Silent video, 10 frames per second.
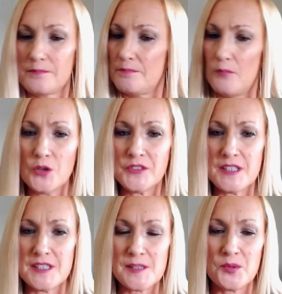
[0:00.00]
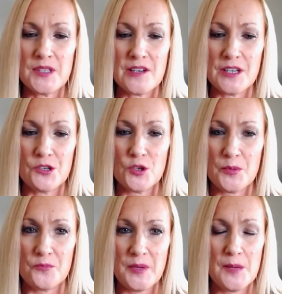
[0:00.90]
multidisciplinary group
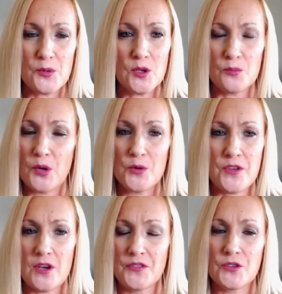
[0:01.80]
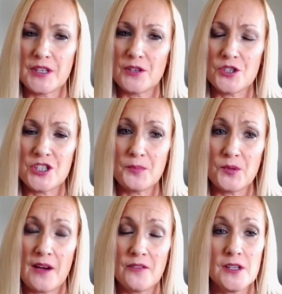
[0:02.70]
of people, both at the leadership
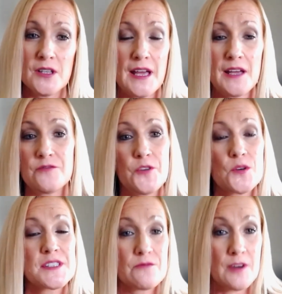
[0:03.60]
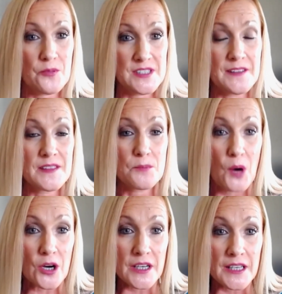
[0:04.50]
level and folks that represent the
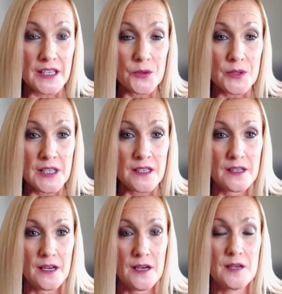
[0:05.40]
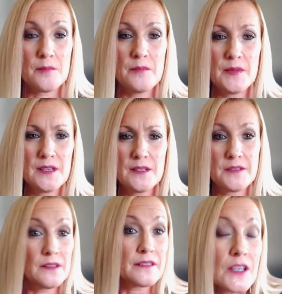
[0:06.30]
bargaining unit,
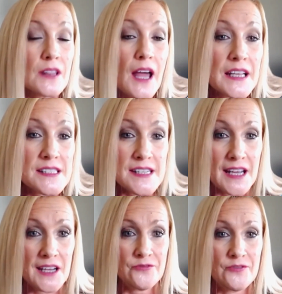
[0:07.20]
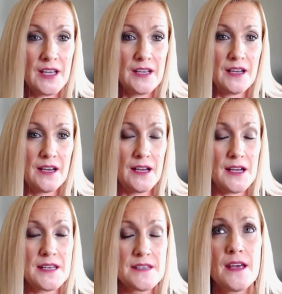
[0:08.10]
the line staff.
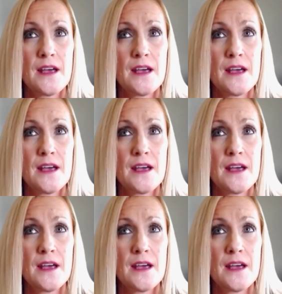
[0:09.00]
And